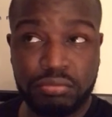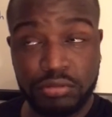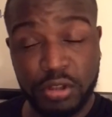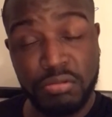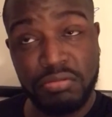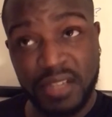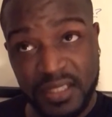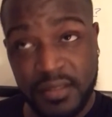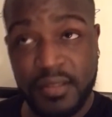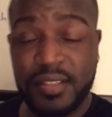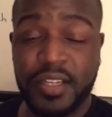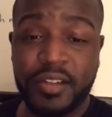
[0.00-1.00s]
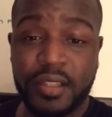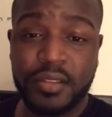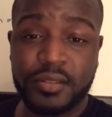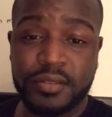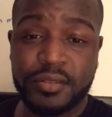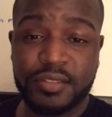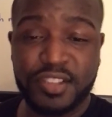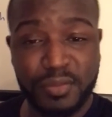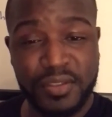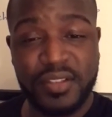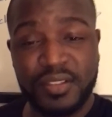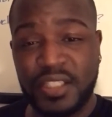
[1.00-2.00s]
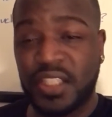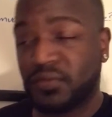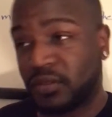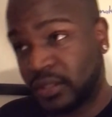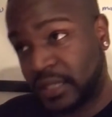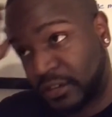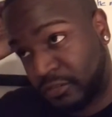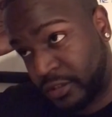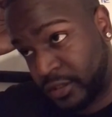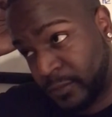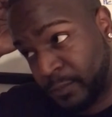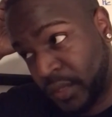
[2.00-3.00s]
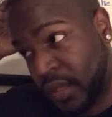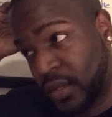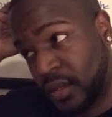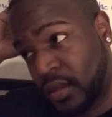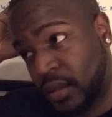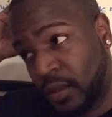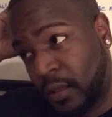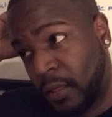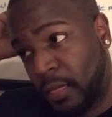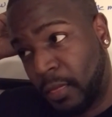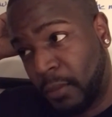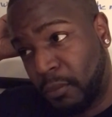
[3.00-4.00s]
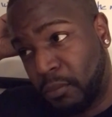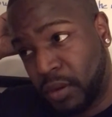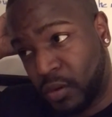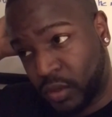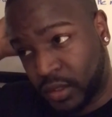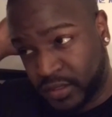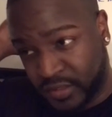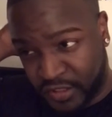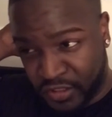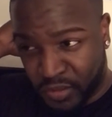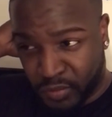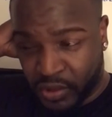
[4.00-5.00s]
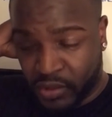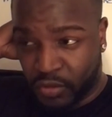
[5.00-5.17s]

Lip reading: too necessary to be successful in that arena. But what concerned me a